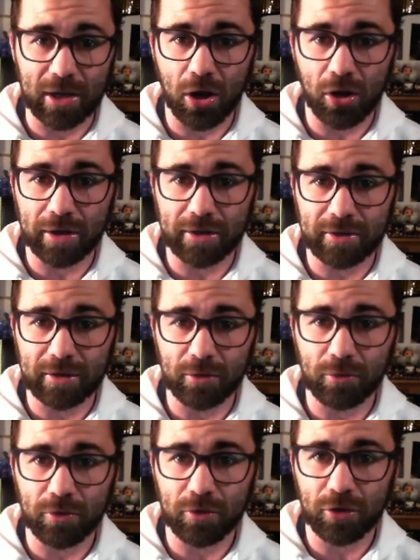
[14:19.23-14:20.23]

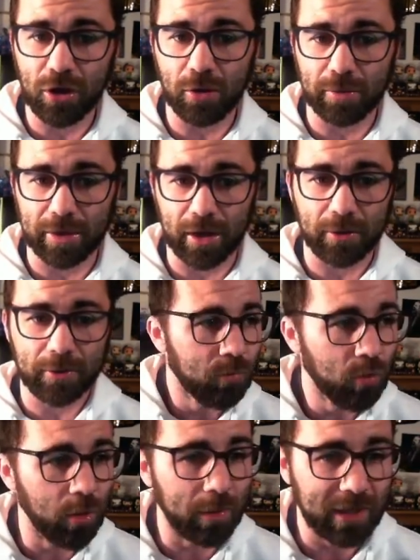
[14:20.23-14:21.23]
ideal scenario.
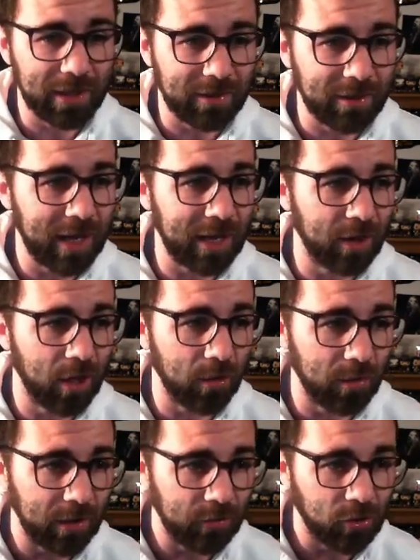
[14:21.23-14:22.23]
What we need here though
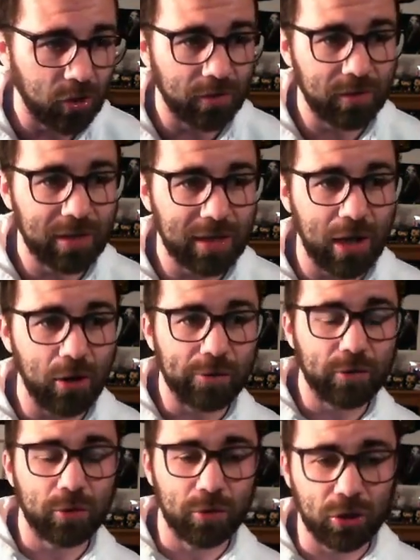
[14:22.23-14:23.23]
is just to get
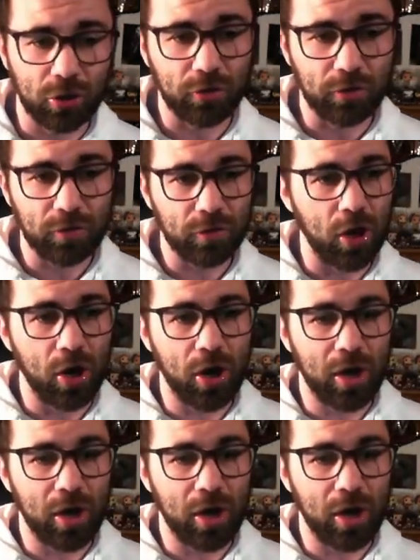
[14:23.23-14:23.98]
off to a good start.